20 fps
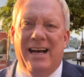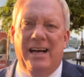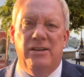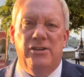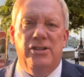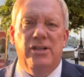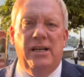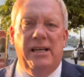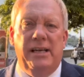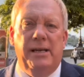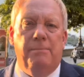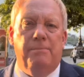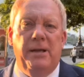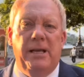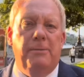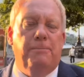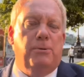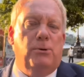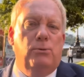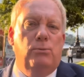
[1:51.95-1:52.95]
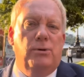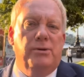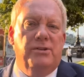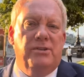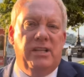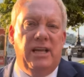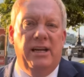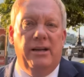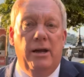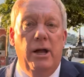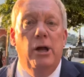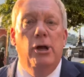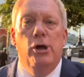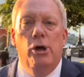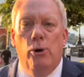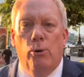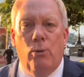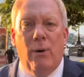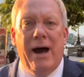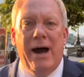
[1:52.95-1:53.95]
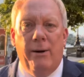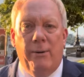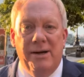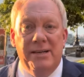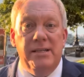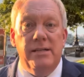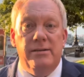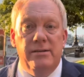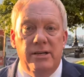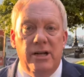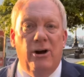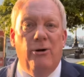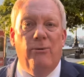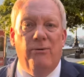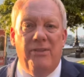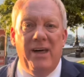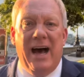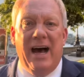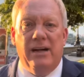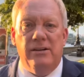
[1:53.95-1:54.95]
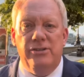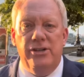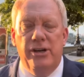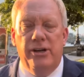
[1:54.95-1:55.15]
actually people would think, wow, I didn't know that.